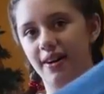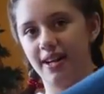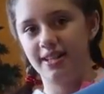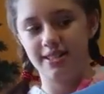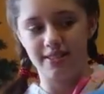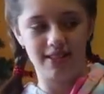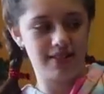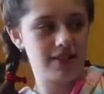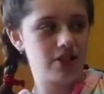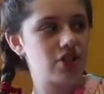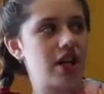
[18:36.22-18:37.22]
hard, so these
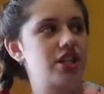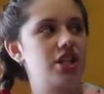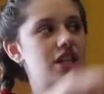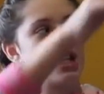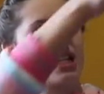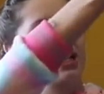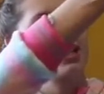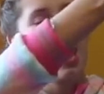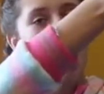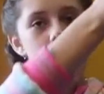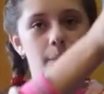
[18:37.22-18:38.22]
are stretchy jeans.
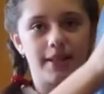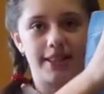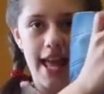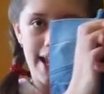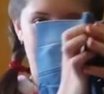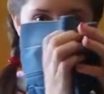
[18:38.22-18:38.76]
But then